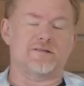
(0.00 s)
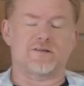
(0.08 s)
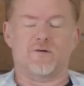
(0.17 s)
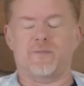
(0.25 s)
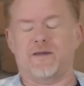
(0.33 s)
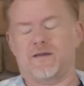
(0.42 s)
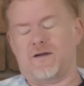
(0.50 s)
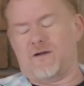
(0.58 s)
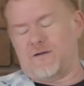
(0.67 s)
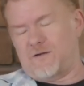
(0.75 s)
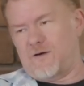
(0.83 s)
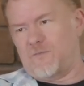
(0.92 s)
so be
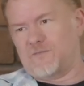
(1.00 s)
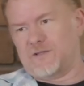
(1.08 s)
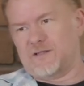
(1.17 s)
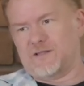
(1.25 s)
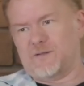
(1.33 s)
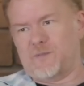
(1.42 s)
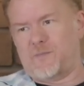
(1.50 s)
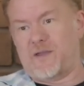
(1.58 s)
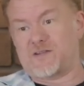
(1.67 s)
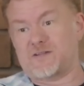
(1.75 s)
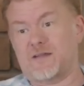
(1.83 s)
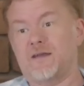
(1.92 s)
hopefully a little bit
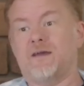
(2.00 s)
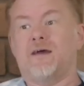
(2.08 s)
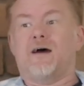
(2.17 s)
patient.